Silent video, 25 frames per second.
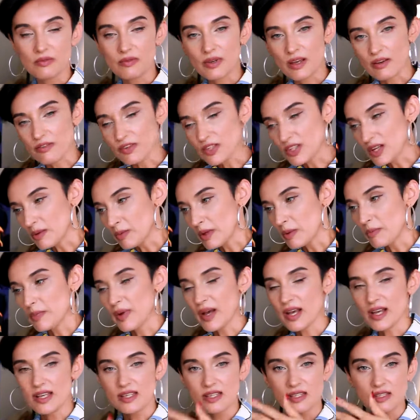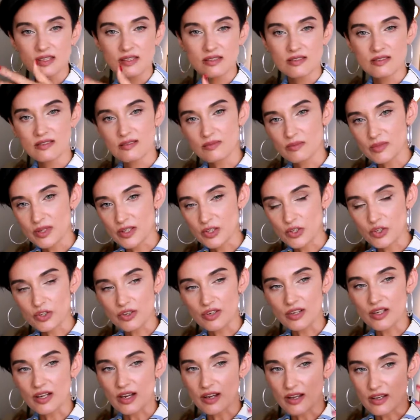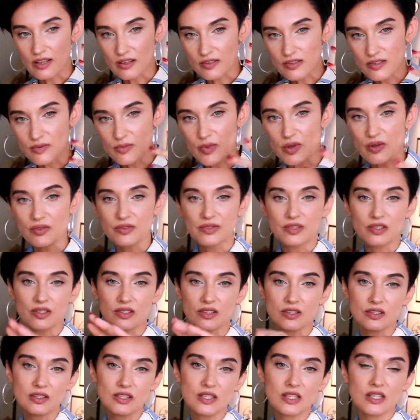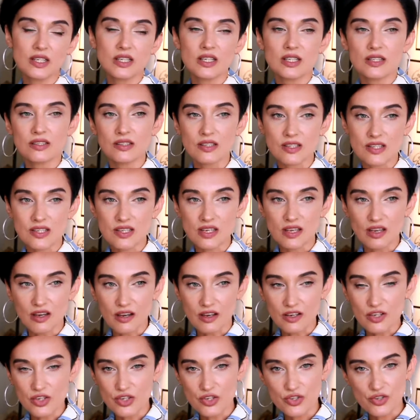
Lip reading: every time I passed my shirt I smelled the sillage.